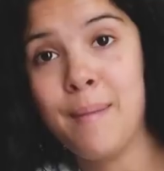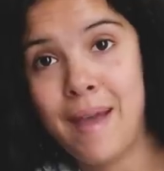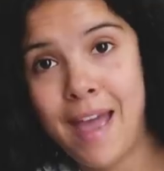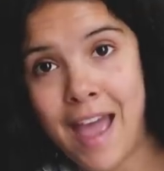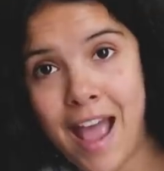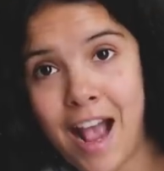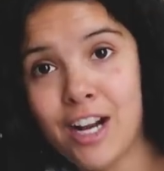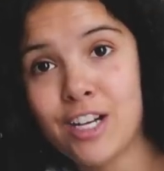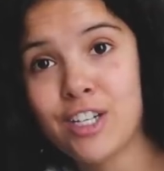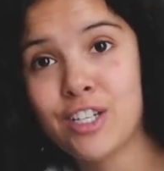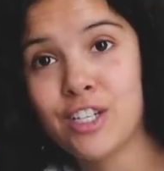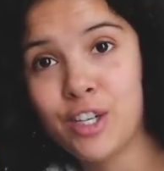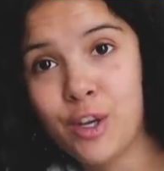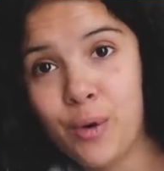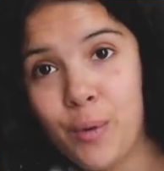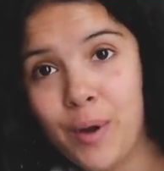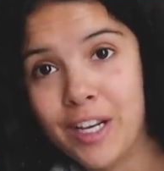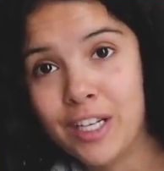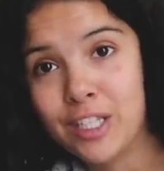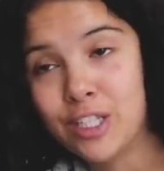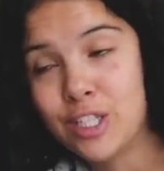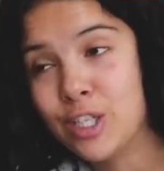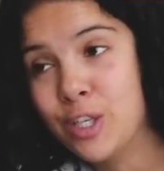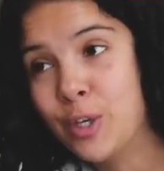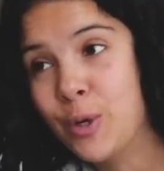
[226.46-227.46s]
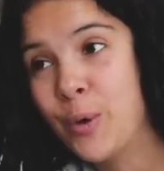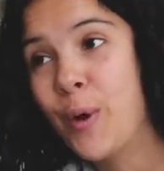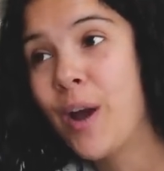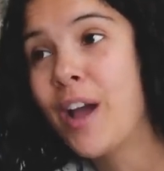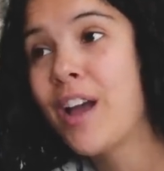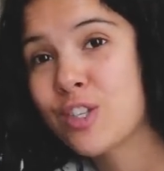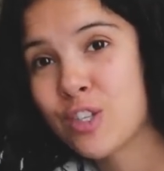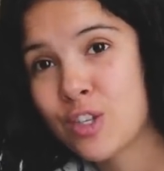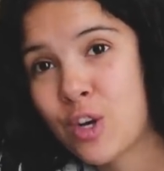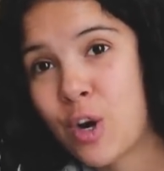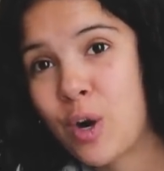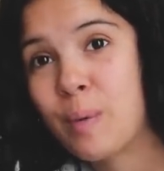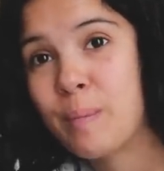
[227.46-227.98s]
I'm actually going to
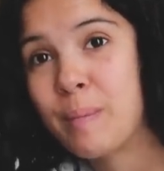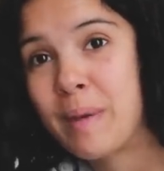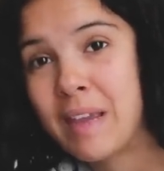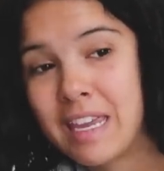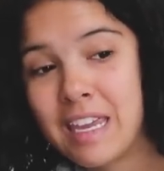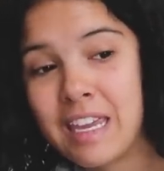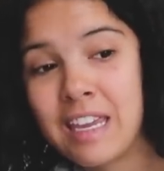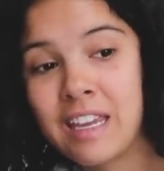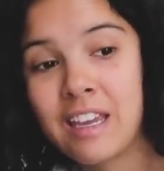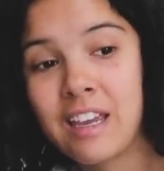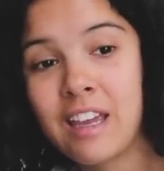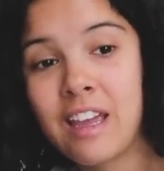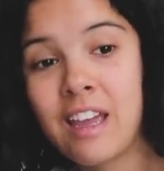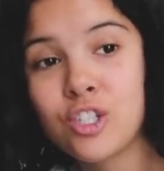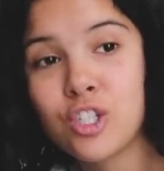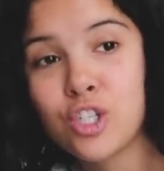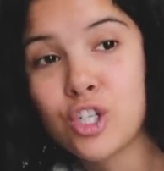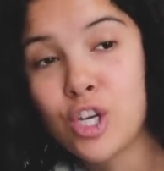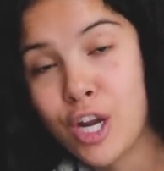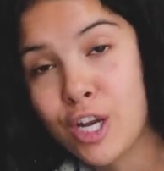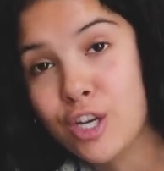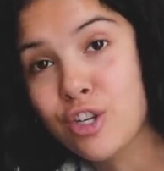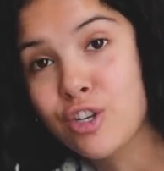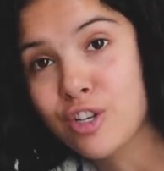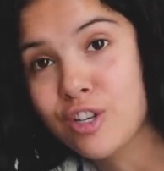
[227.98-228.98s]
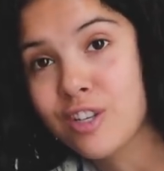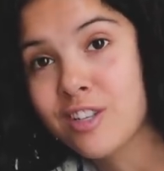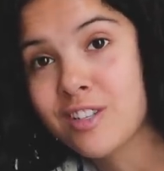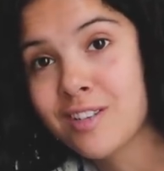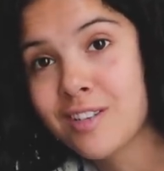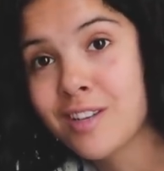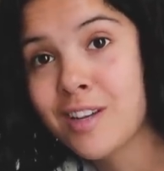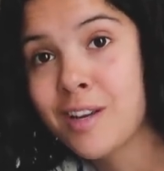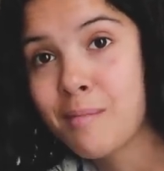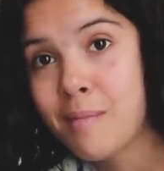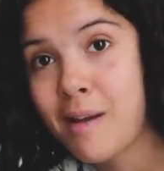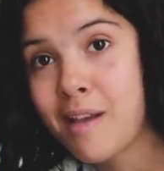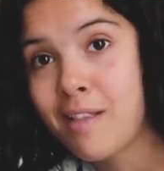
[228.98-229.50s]
start making
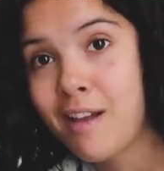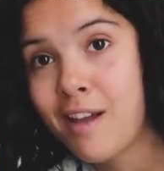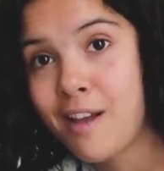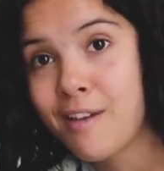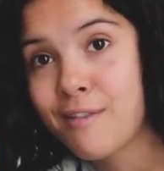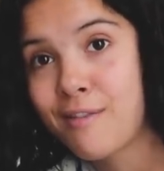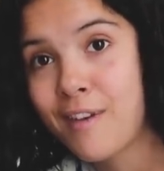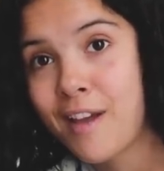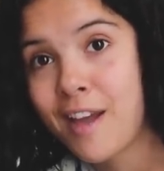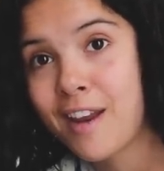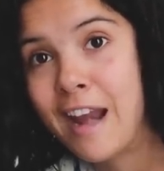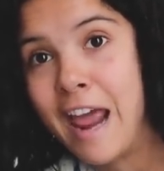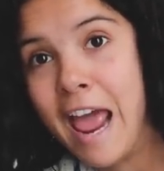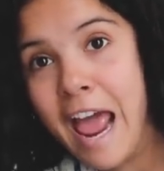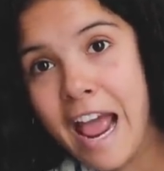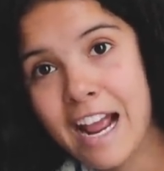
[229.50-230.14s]
changes in my life and